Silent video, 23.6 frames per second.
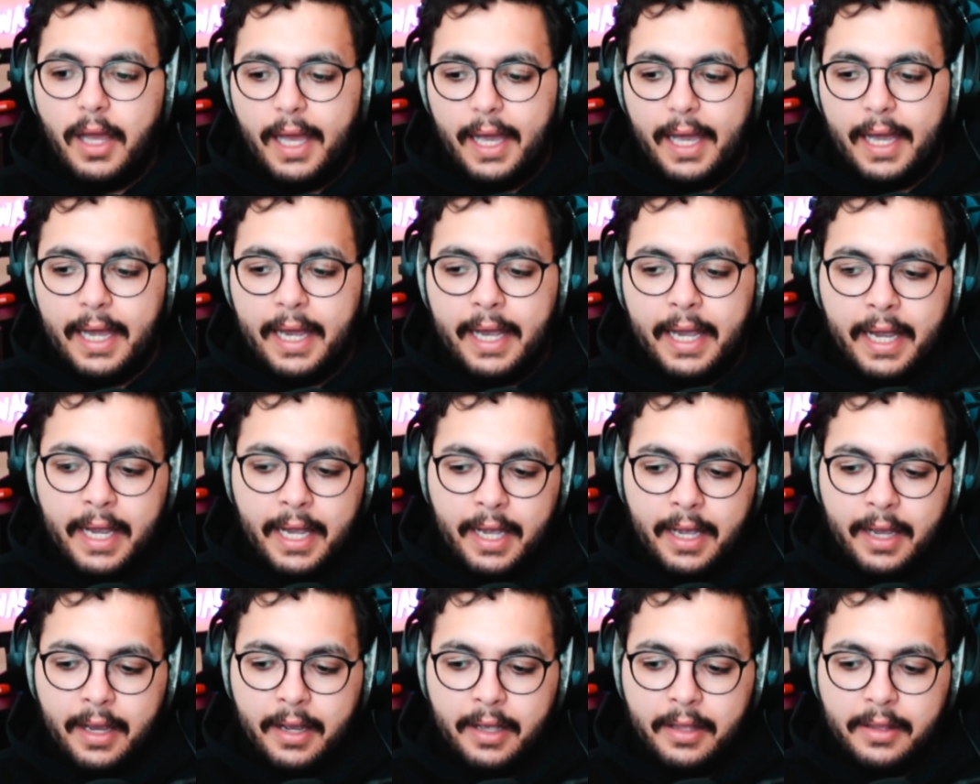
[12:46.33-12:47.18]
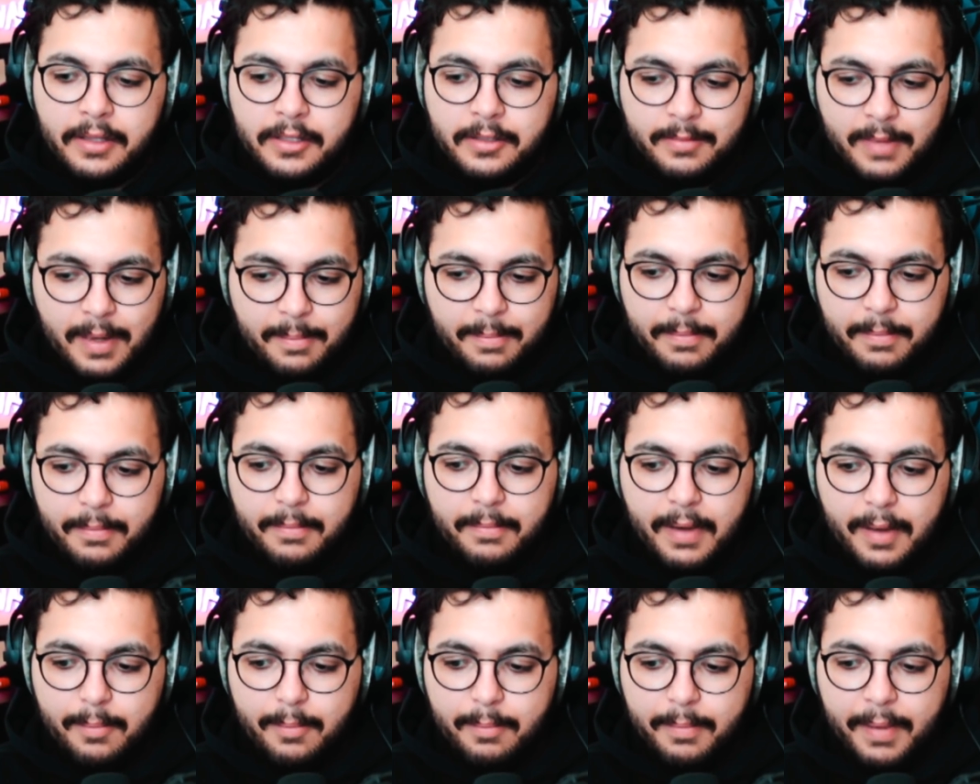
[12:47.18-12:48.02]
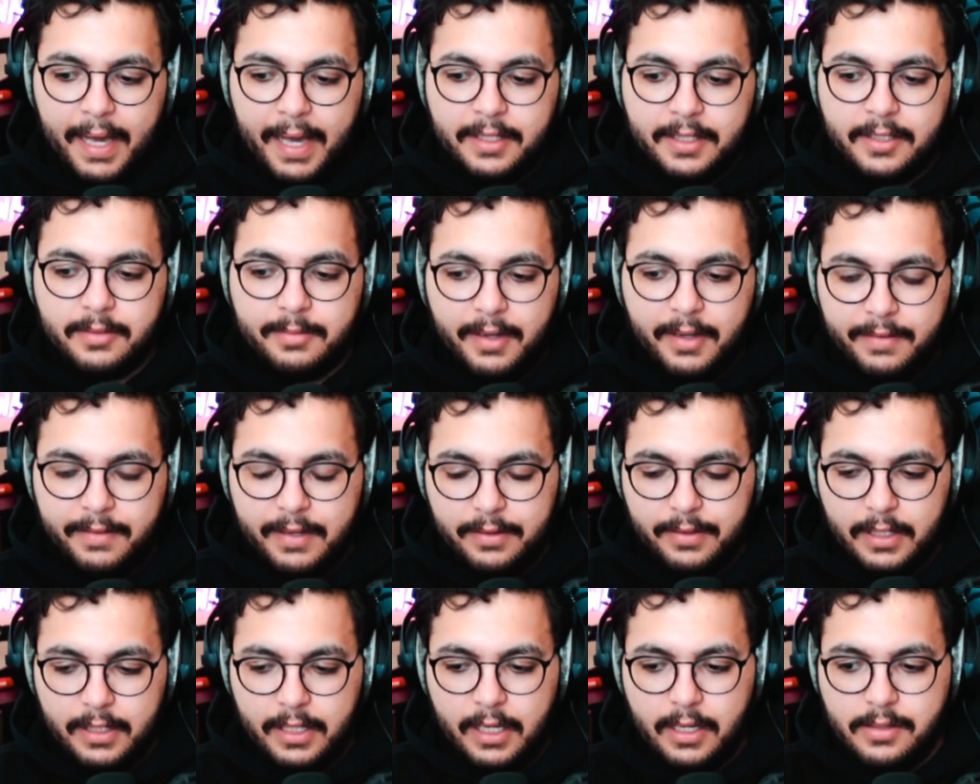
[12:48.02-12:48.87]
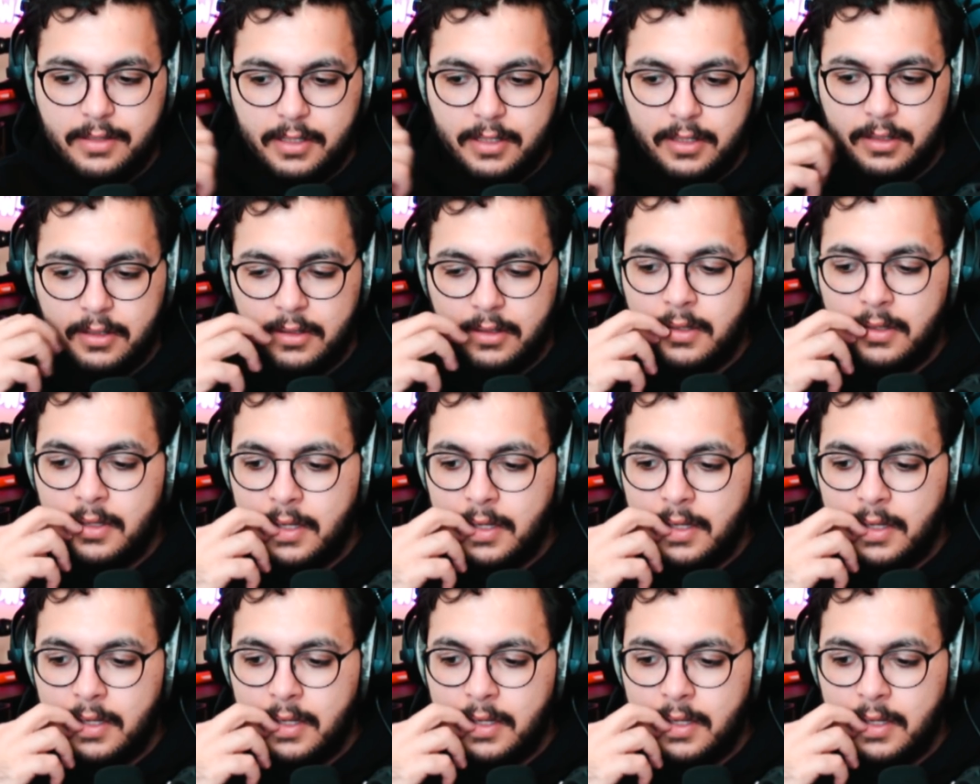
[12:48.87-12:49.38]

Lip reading: And this is my favorite cousin.